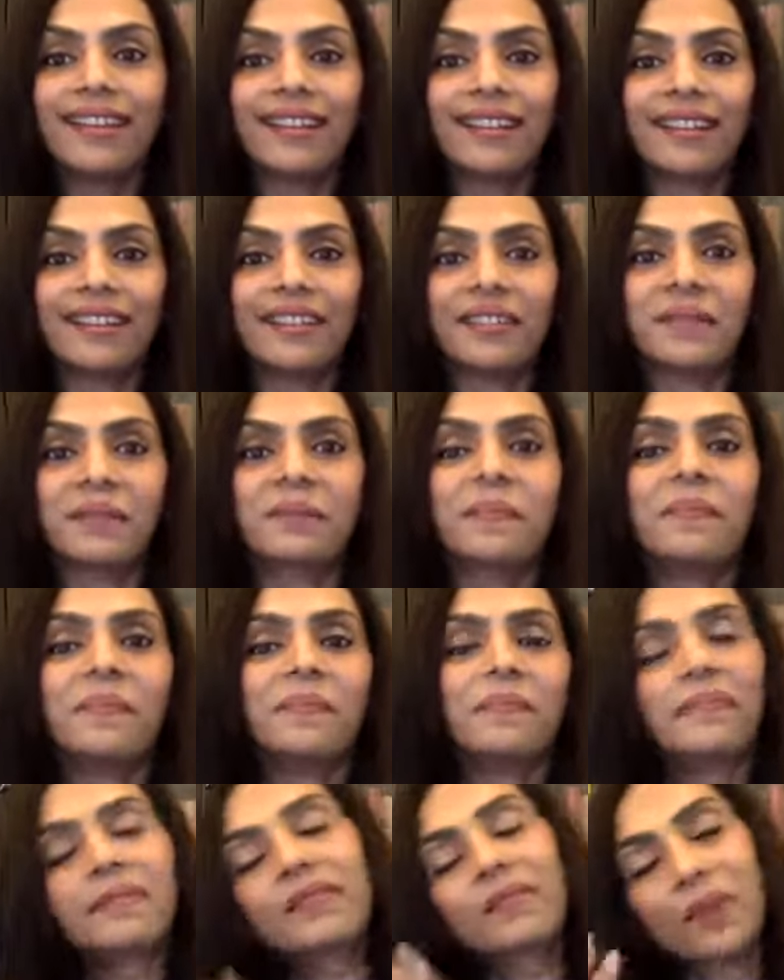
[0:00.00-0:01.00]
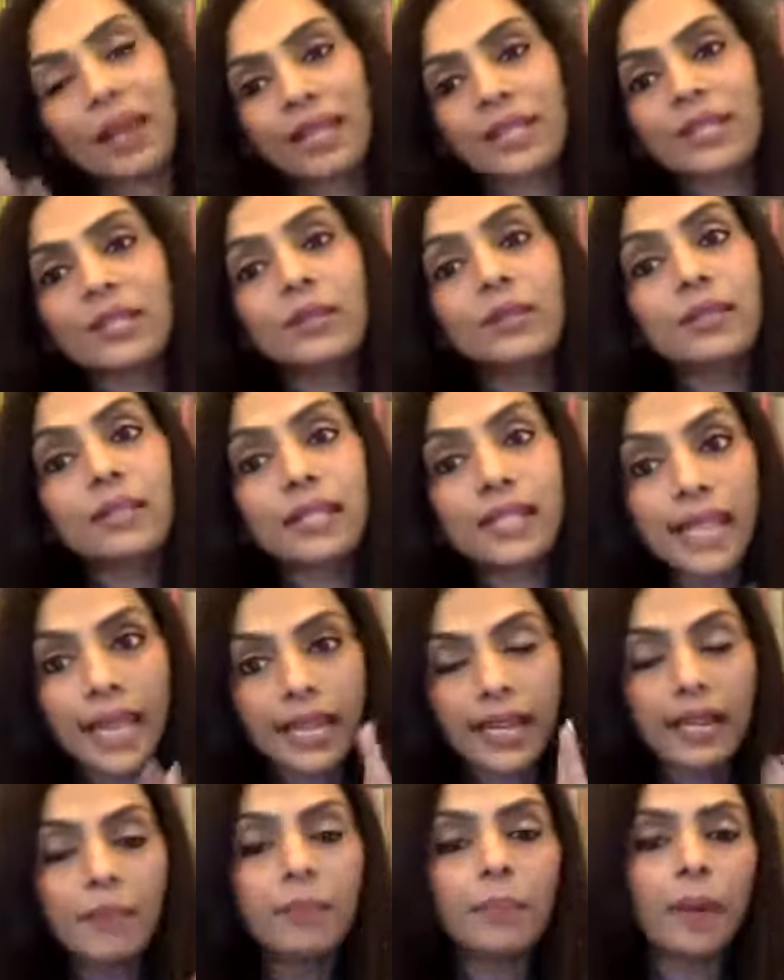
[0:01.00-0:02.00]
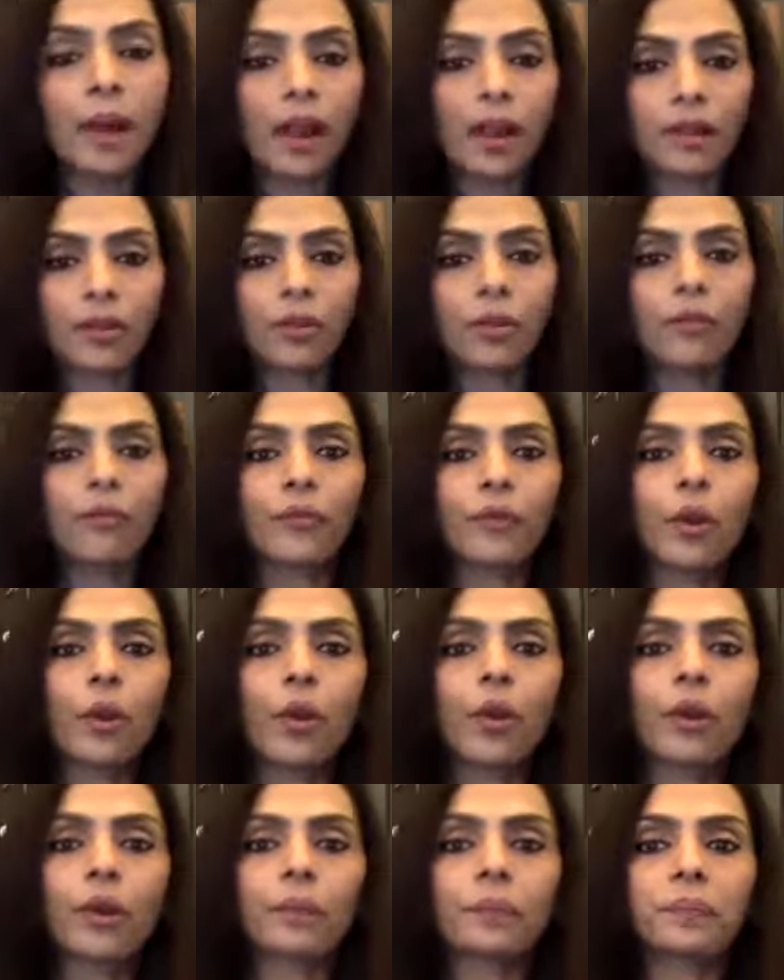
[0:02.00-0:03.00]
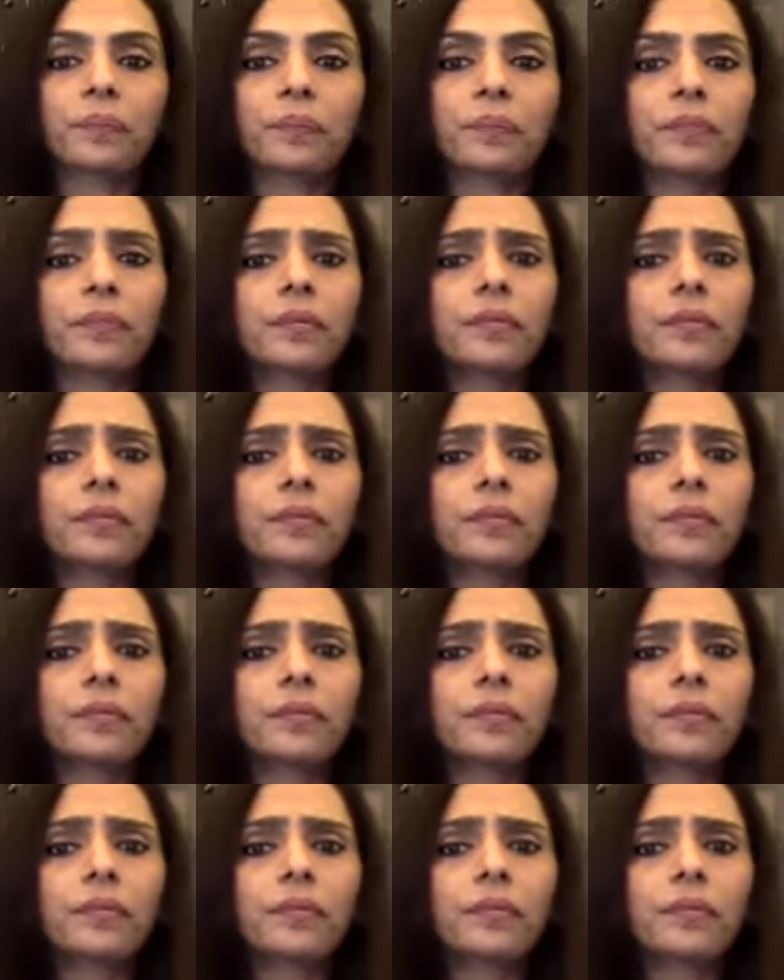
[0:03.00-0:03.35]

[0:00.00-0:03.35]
So the second part of your